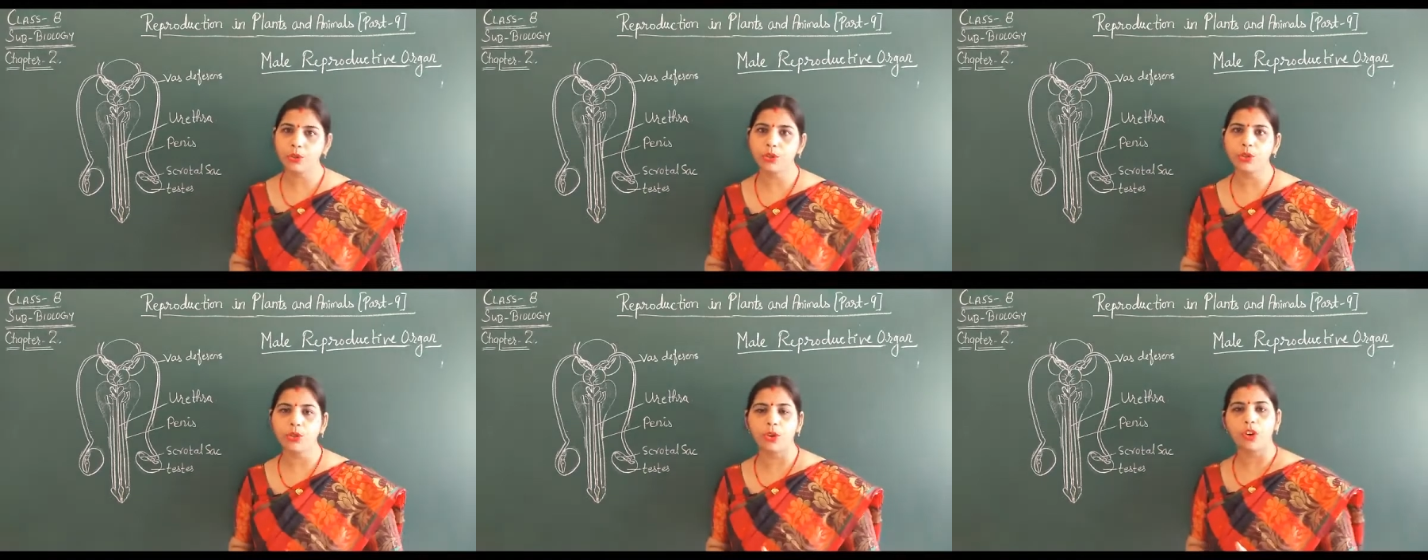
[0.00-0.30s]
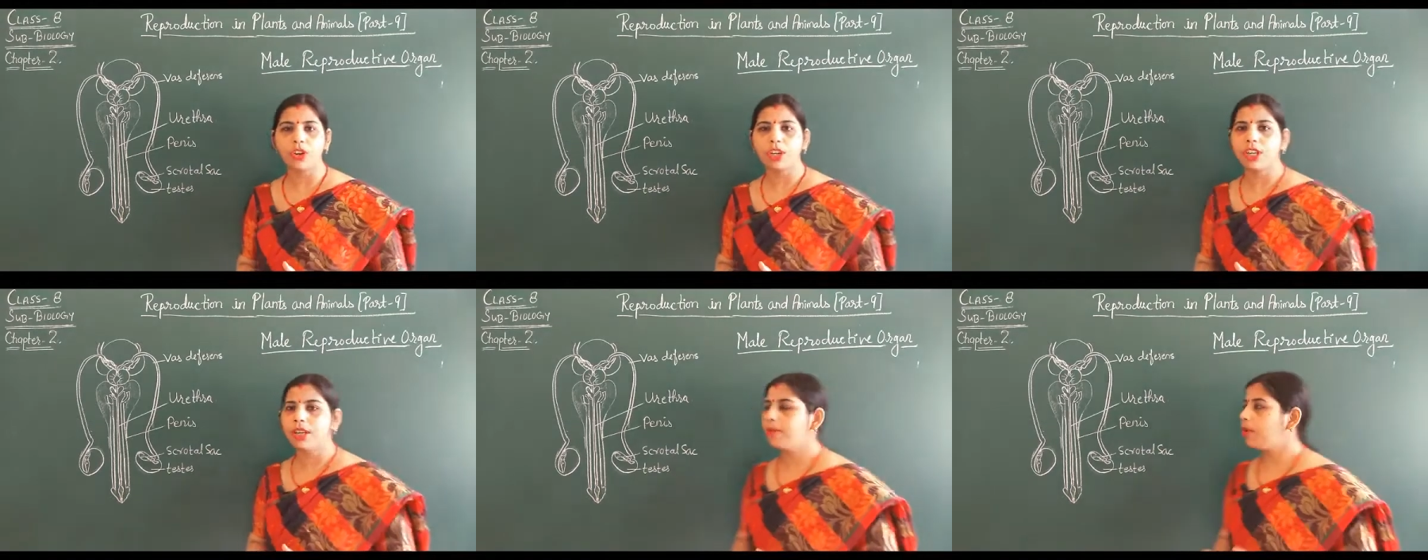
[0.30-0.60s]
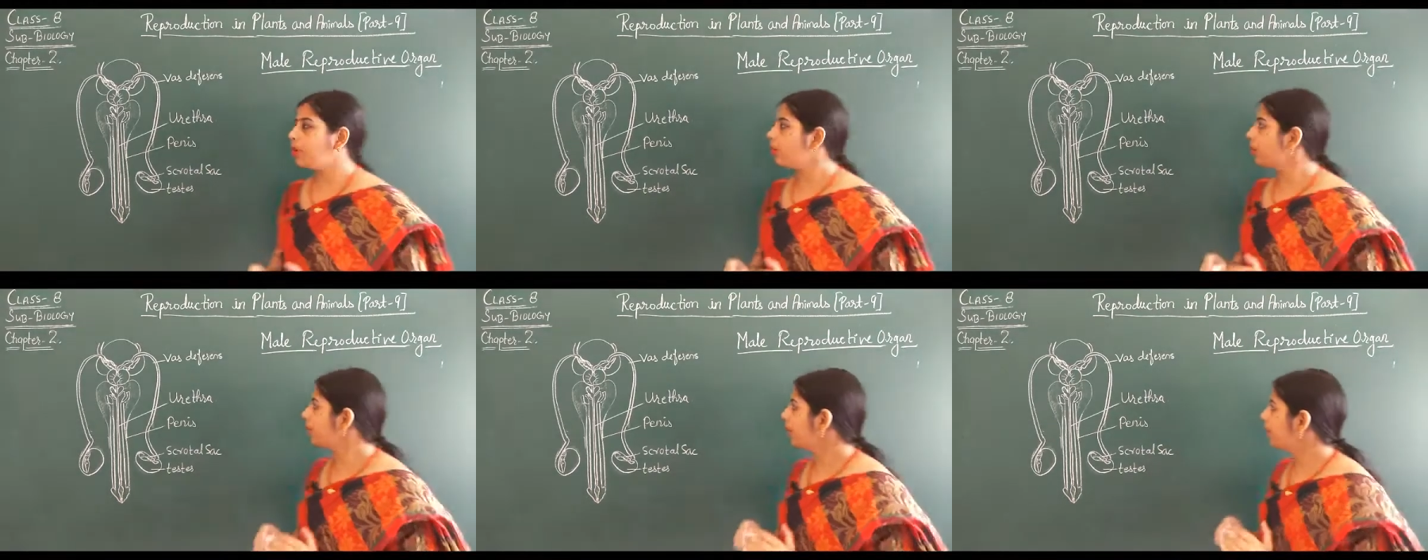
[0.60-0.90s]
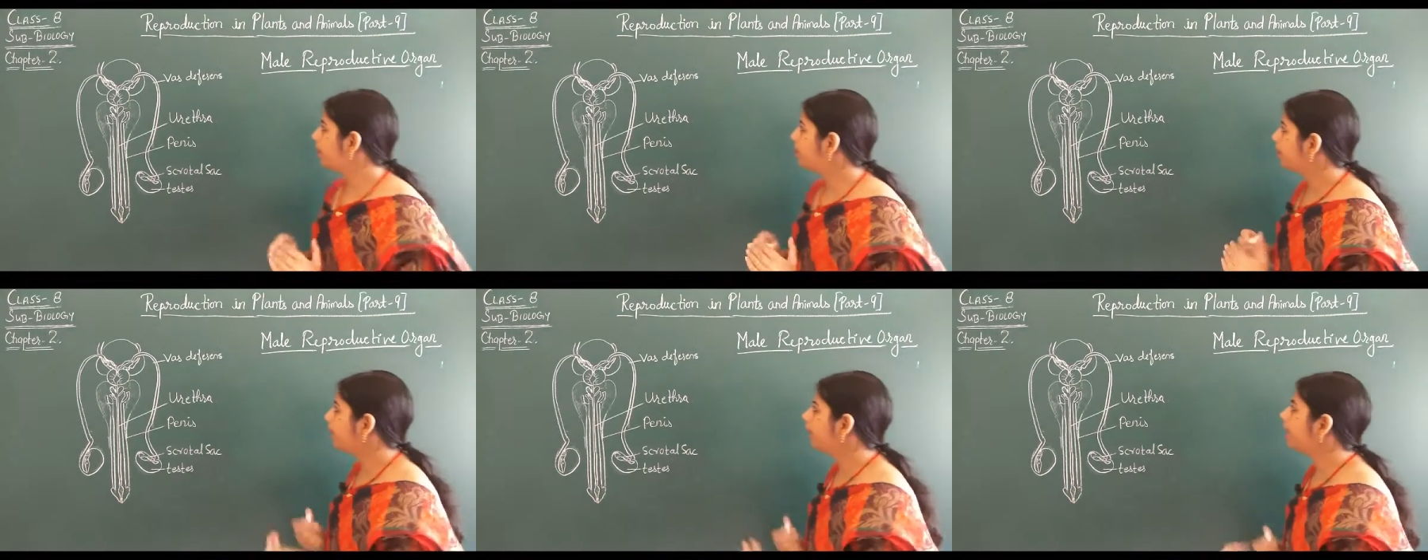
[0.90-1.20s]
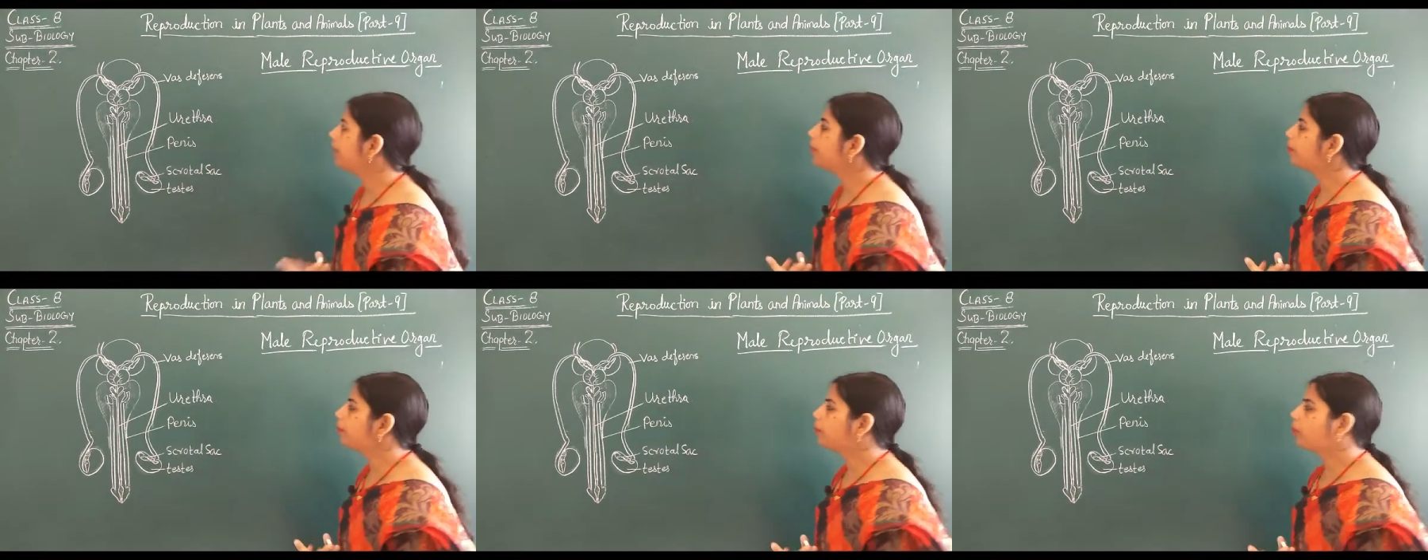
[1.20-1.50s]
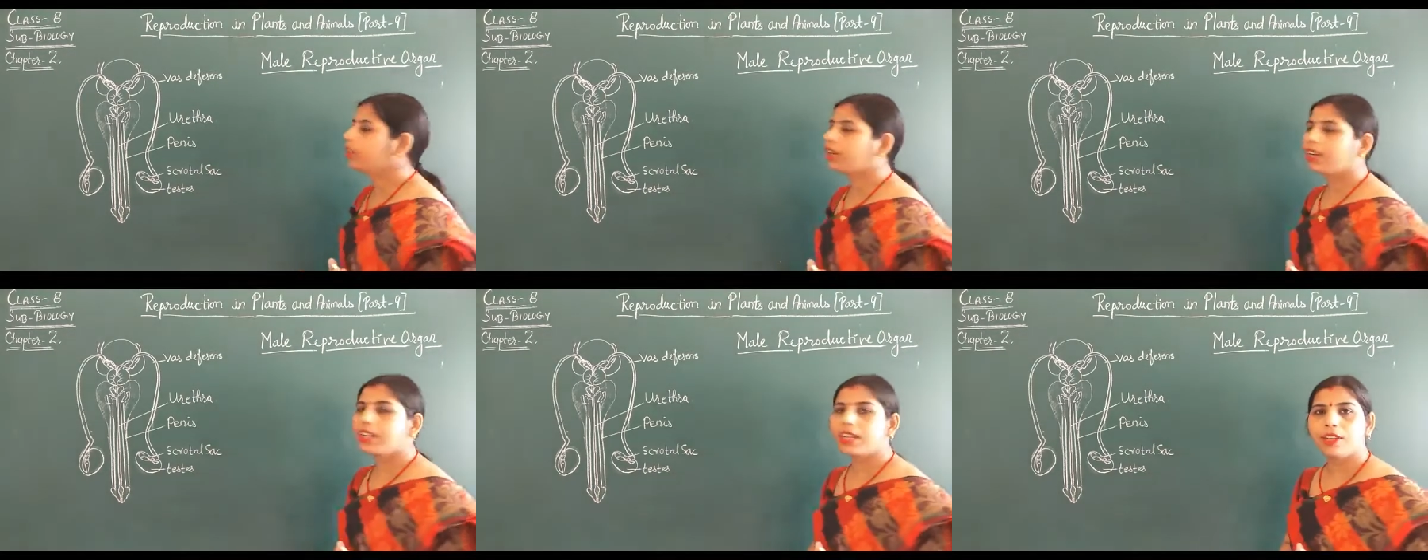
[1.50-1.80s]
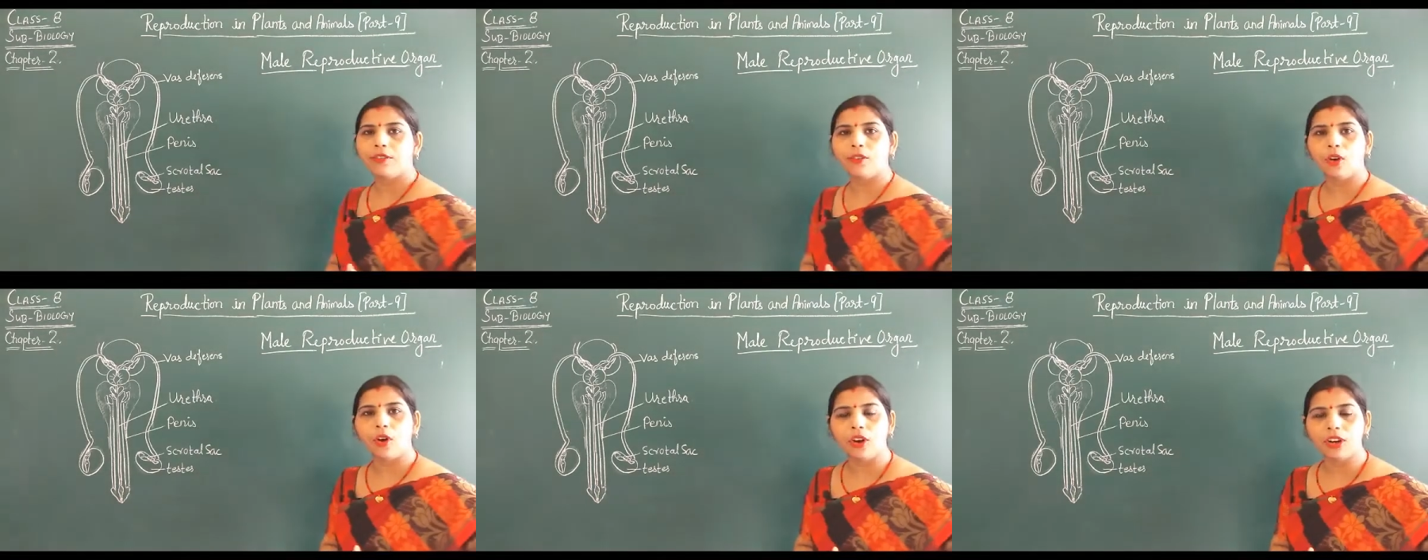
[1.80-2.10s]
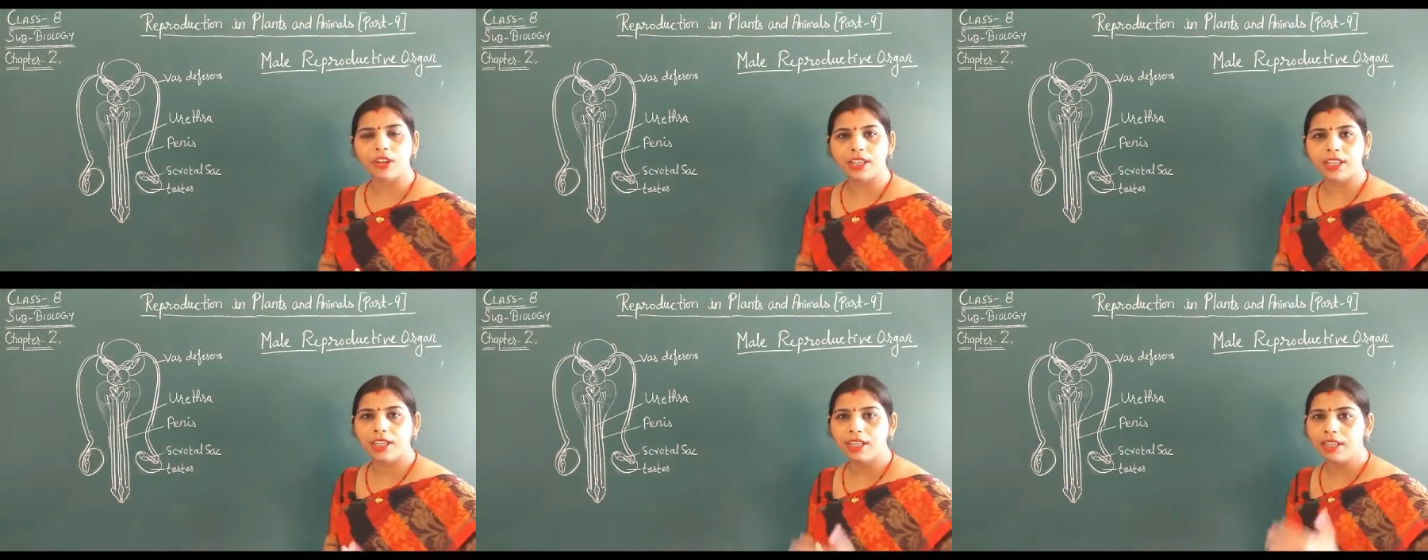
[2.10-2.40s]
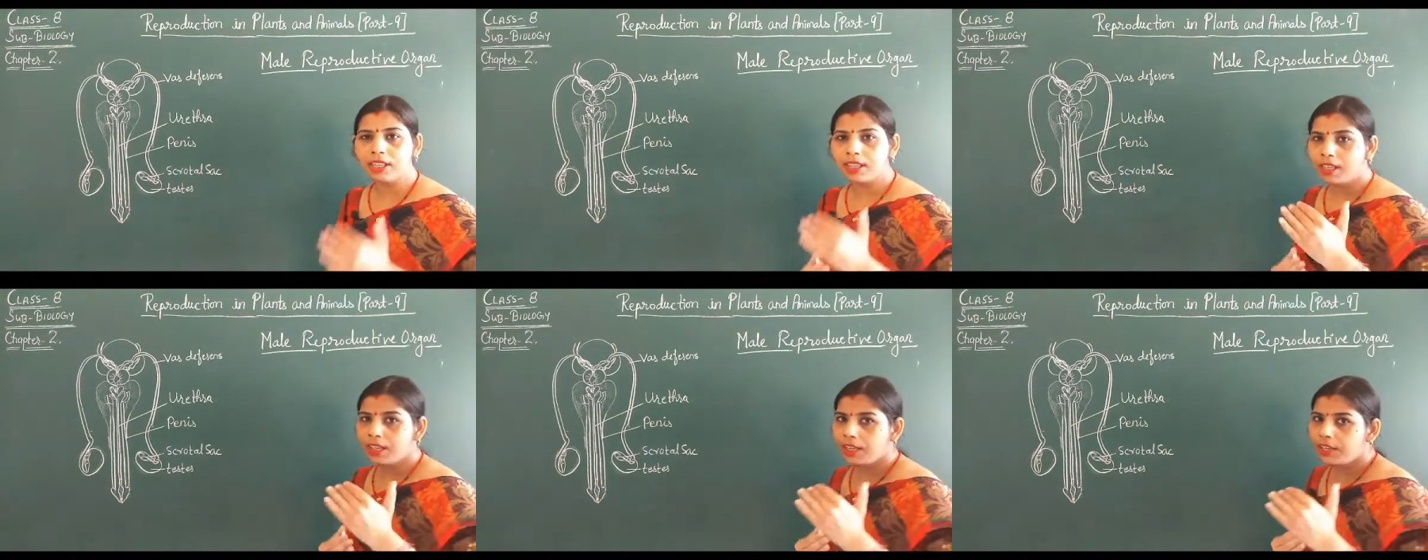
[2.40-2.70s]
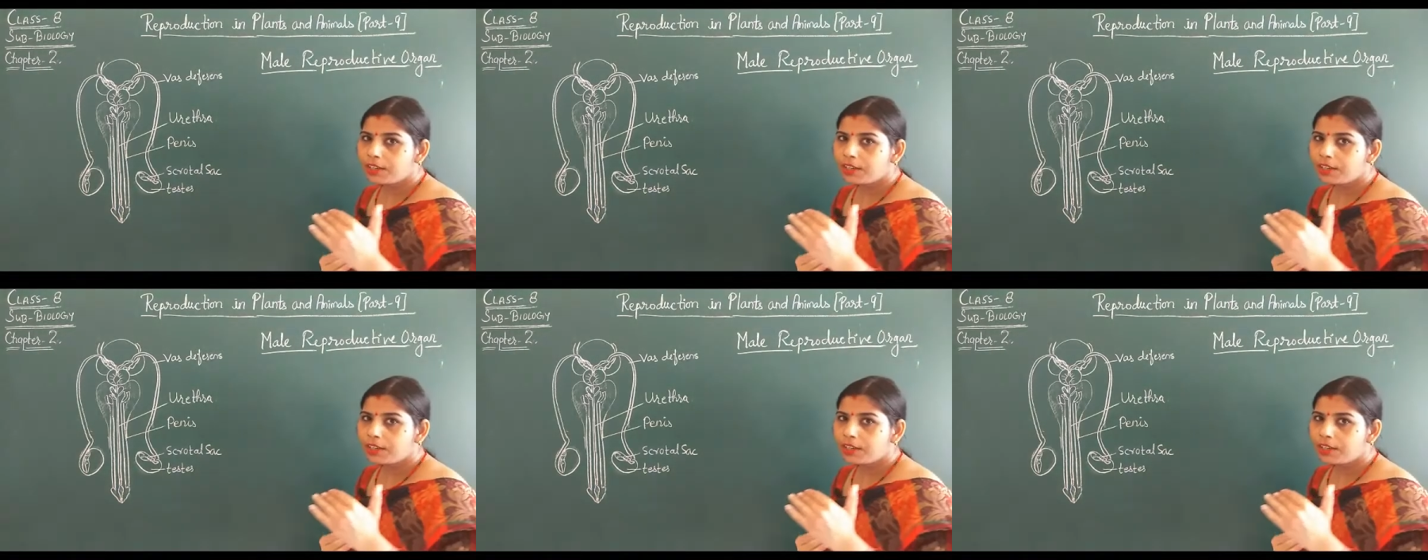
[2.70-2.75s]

talk about the male reproductive organ,